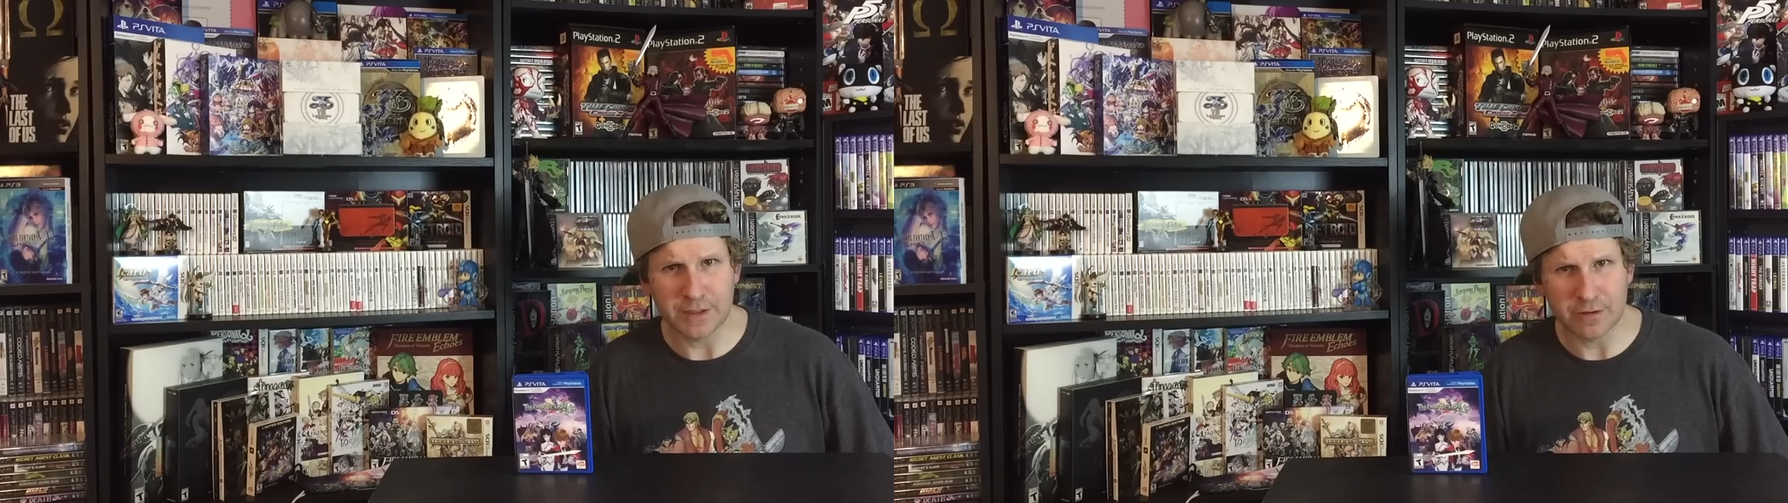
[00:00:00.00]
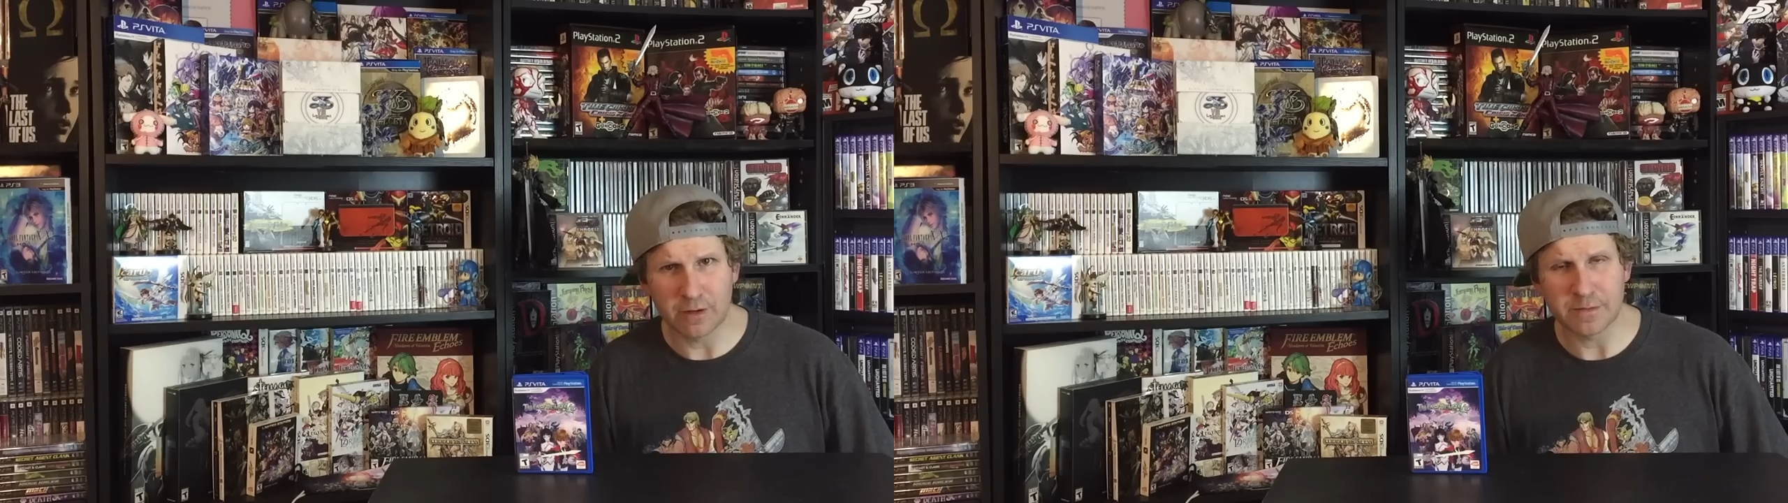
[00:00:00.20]
the
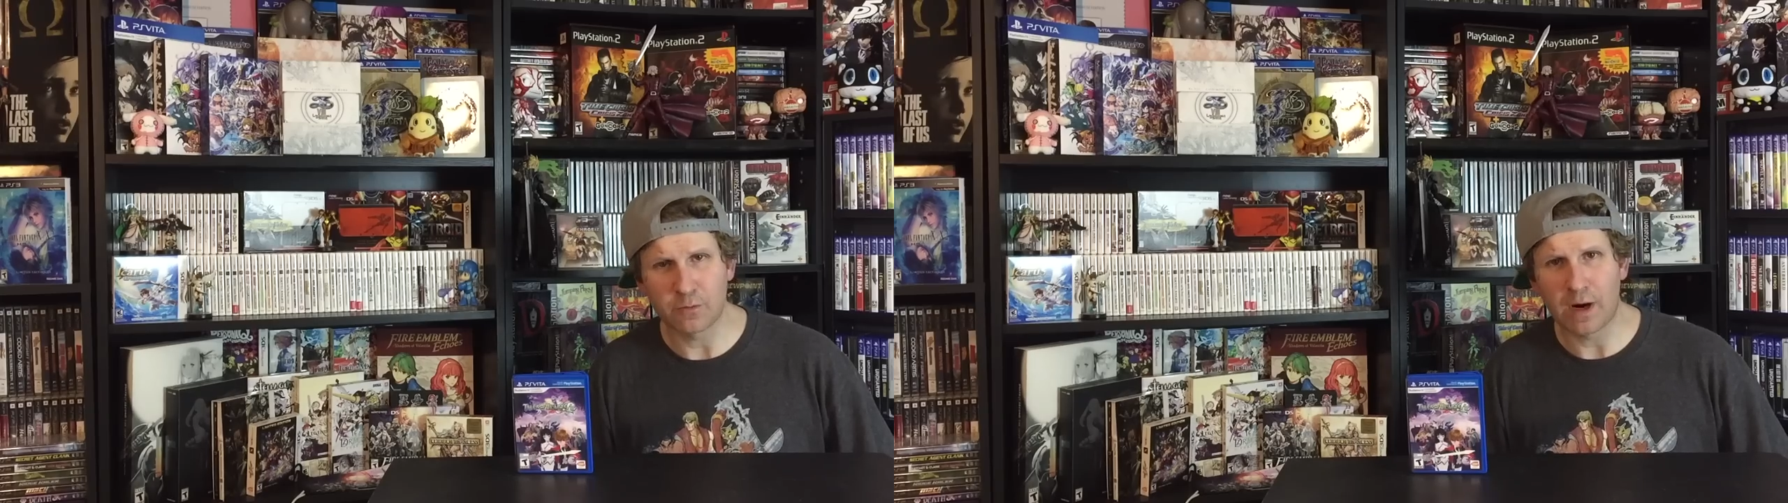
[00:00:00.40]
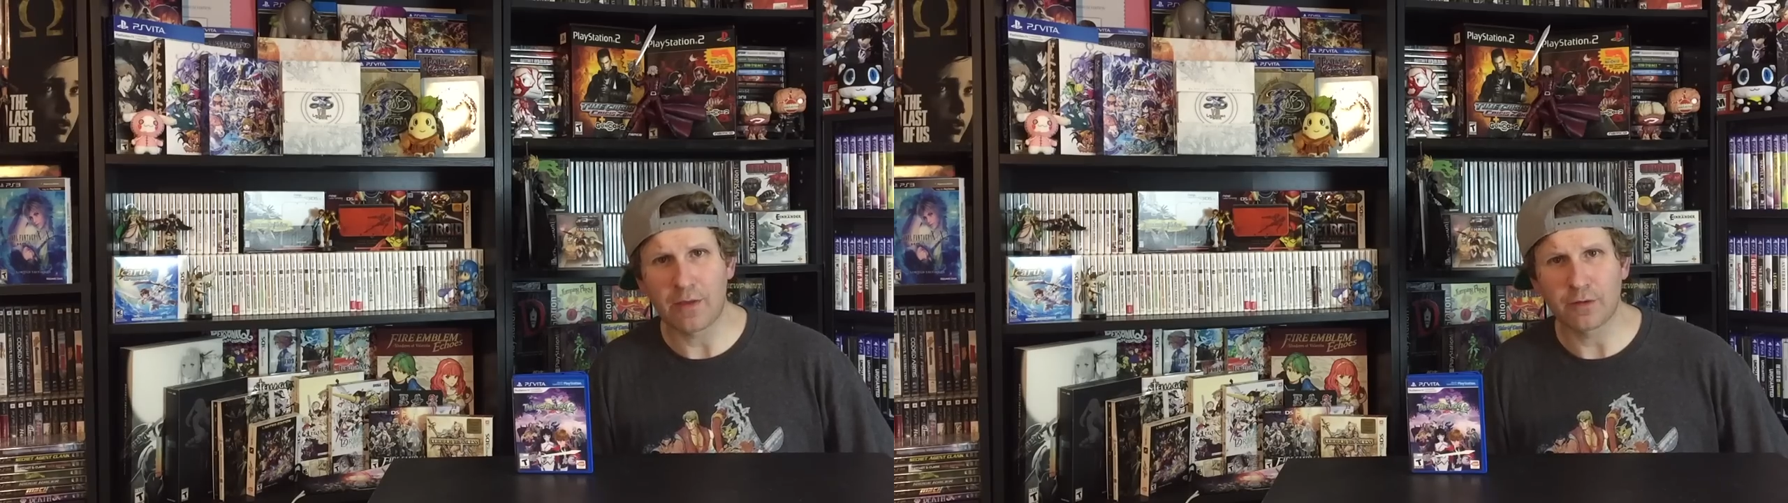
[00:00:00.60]
Xeroms
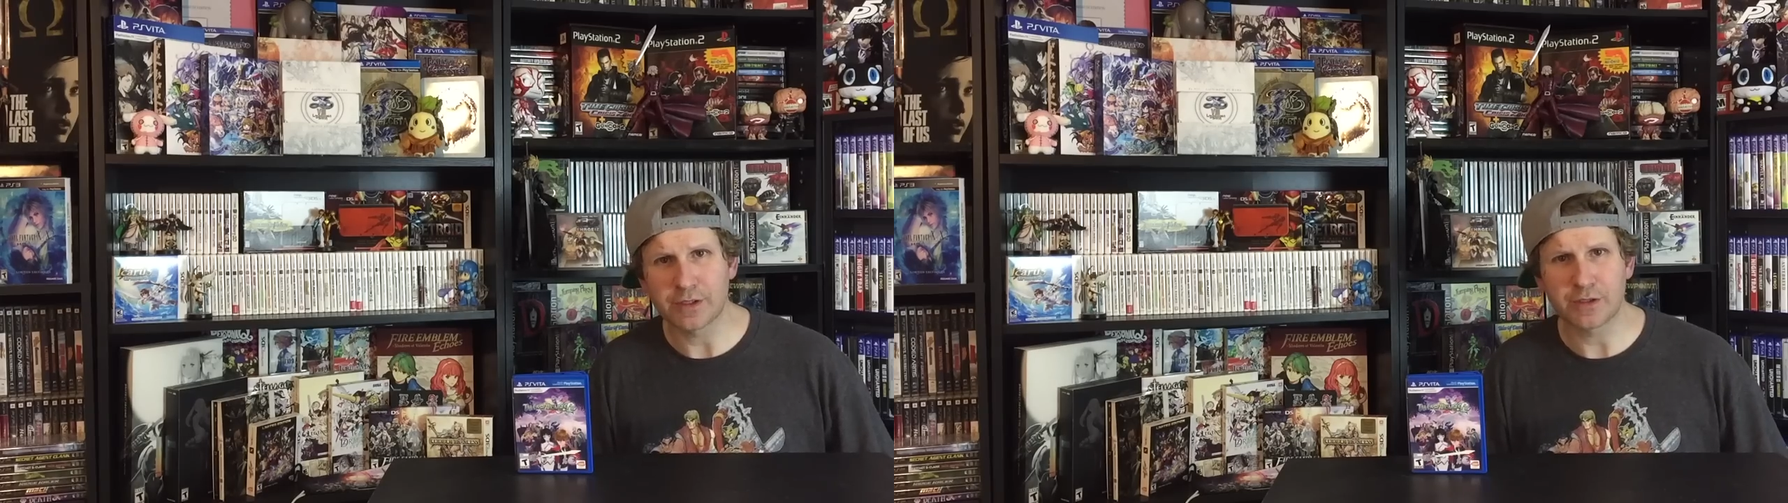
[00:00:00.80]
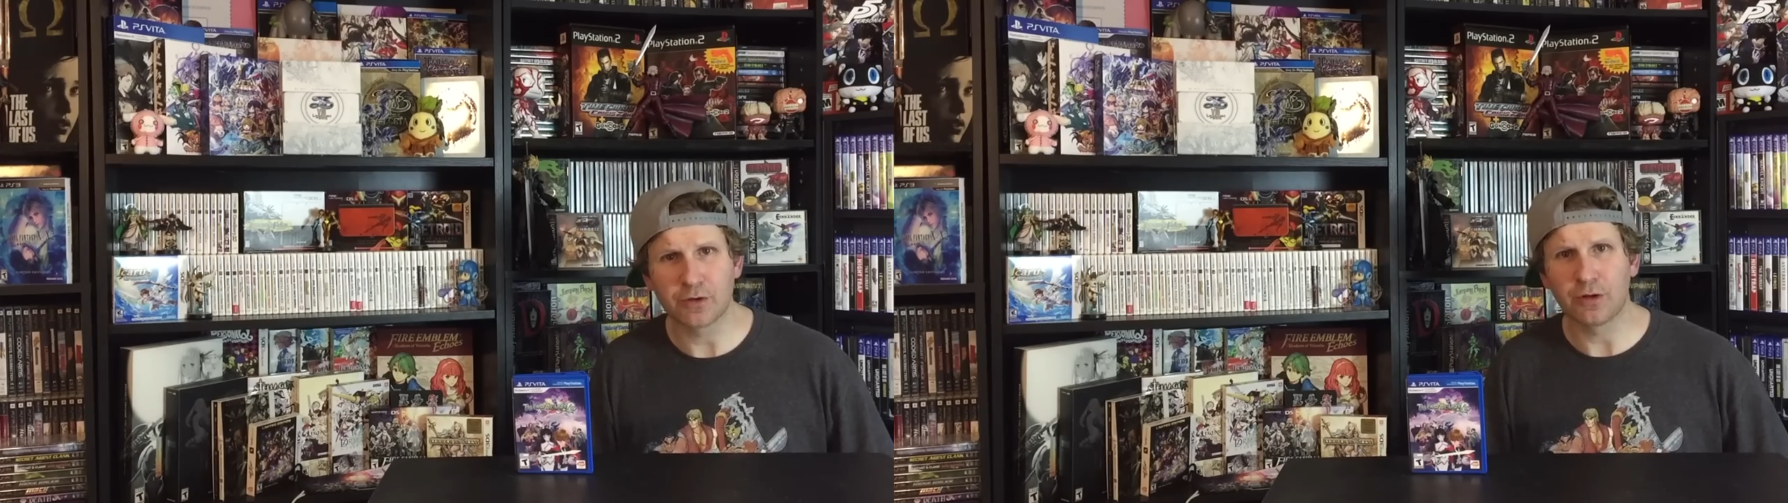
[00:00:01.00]
and why they're
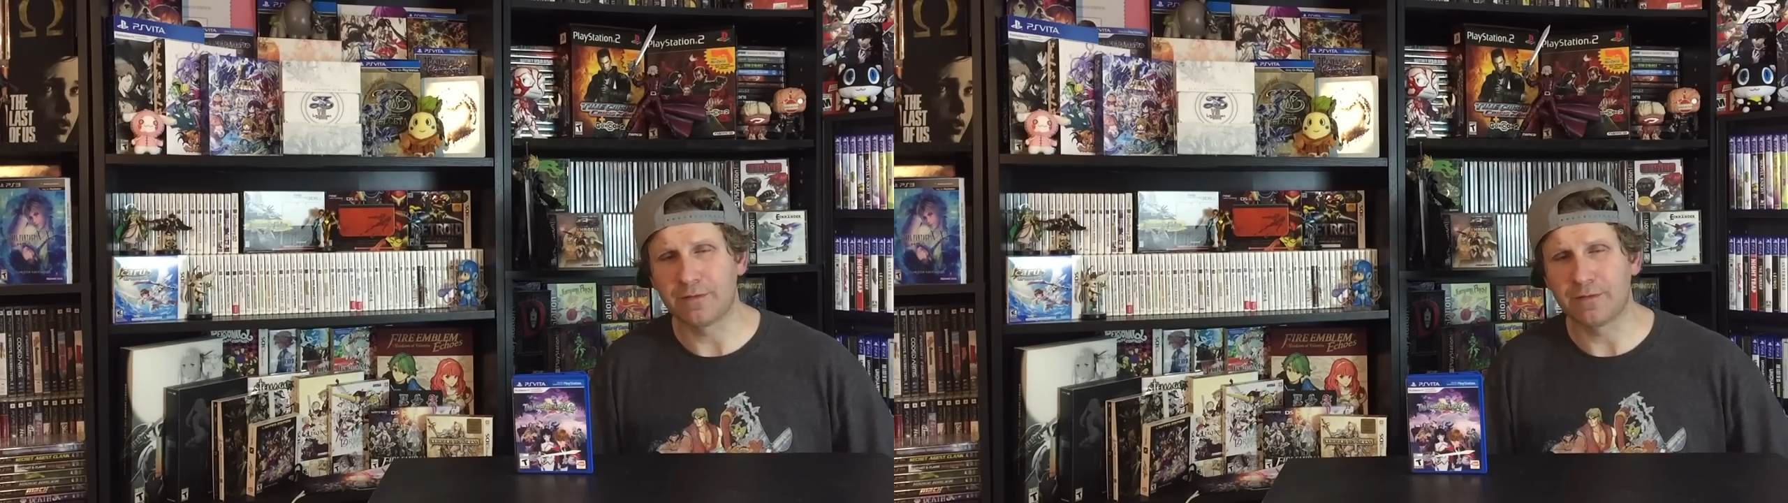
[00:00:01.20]
still